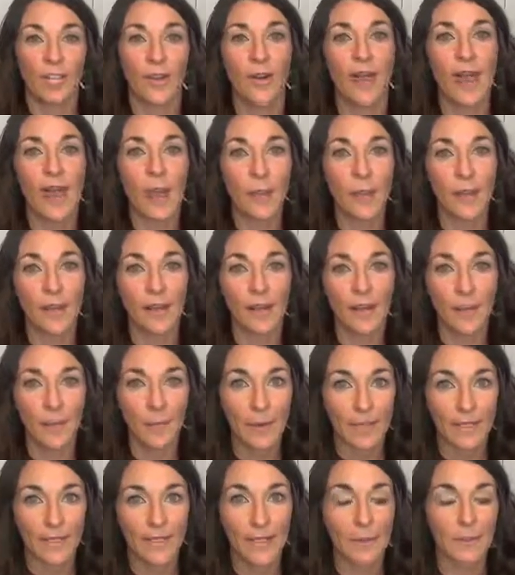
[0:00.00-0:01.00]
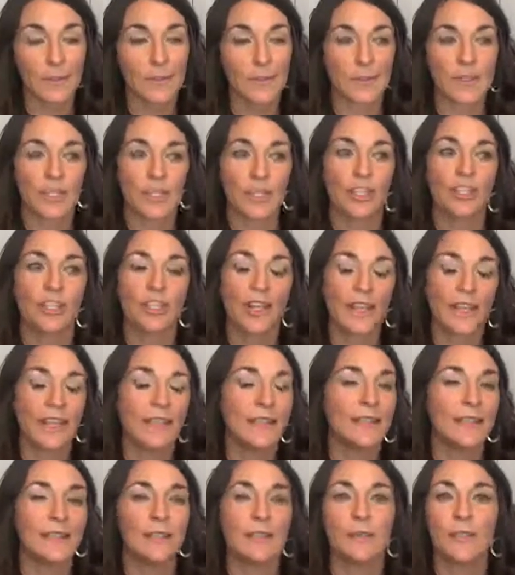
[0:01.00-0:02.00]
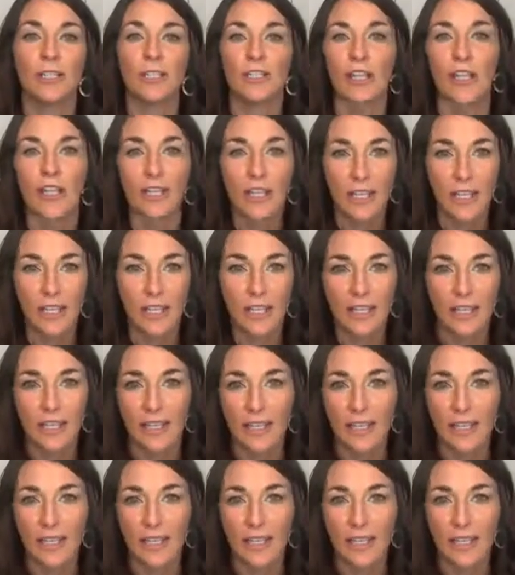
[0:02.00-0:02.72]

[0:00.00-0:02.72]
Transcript: You know, how many times are we just checking it to be checking it?